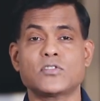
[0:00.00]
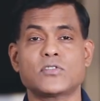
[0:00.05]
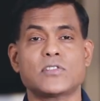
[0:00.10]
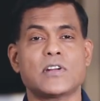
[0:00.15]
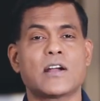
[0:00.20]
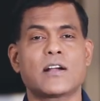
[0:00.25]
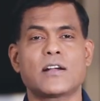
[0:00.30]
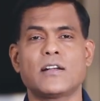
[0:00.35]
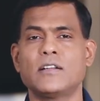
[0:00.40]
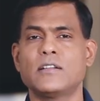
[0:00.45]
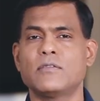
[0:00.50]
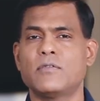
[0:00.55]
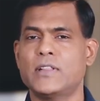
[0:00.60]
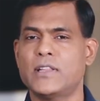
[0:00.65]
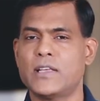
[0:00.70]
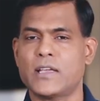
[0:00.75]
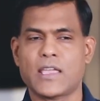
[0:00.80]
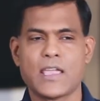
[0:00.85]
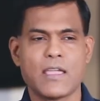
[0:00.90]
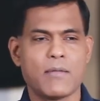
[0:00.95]
startled when
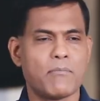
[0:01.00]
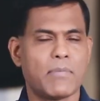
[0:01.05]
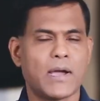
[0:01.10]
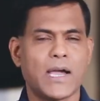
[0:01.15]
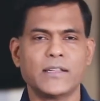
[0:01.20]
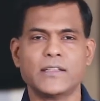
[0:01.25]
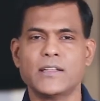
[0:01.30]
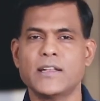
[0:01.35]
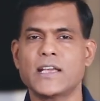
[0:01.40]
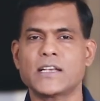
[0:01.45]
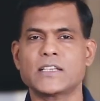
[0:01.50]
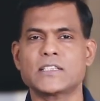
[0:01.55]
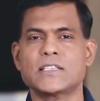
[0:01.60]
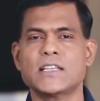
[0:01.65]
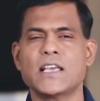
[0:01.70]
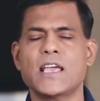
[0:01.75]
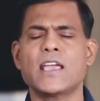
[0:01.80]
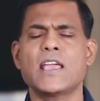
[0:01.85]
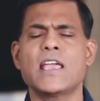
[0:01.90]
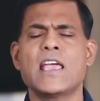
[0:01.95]
they came by the
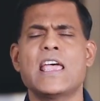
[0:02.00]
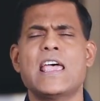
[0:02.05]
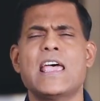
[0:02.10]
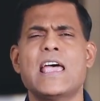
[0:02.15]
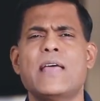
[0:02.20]
next day